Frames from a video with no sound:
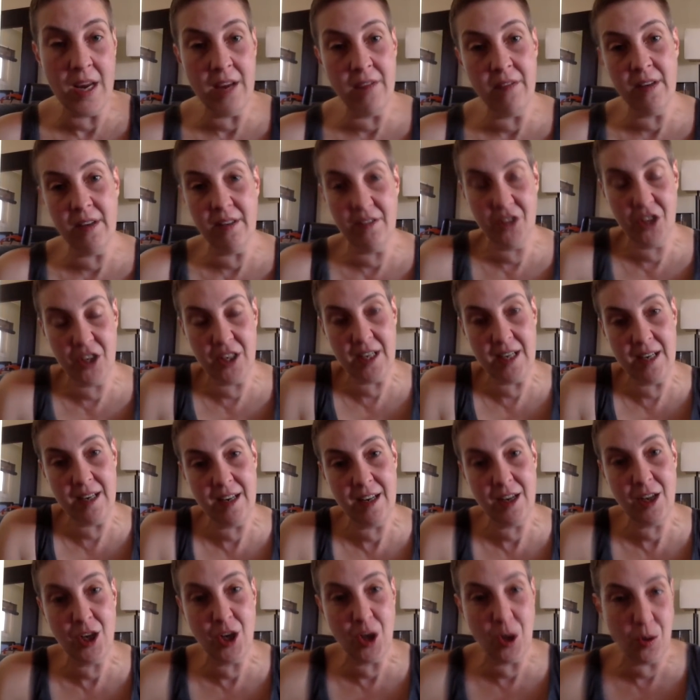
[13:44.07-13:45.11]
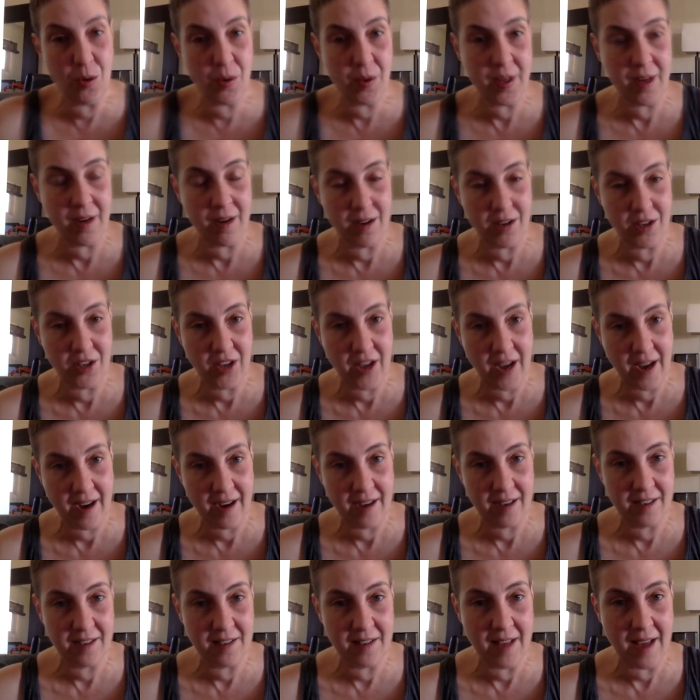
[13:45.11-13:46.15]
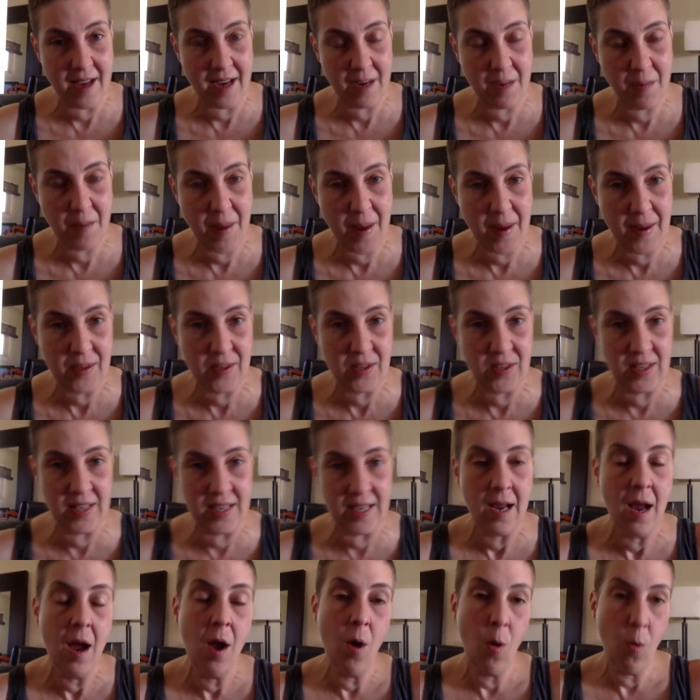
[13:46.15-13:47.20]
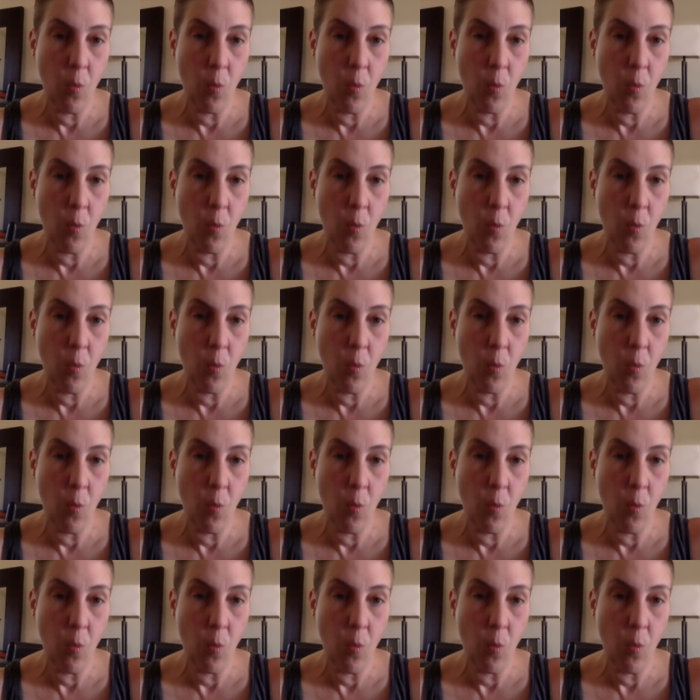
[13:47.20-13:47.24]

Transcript: Even if she didn't go there to act in that capacity,